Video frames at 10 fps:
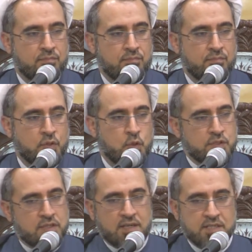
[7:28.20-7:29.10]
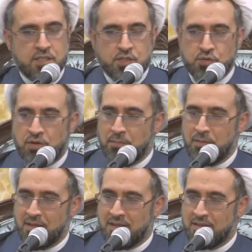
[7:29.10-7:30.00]
your son is in trouble.
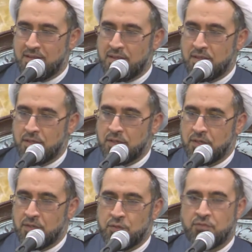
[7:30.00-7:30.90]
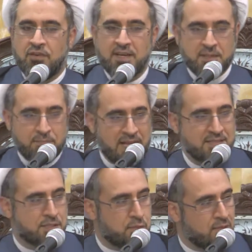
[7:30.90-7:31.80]
Your father passed away.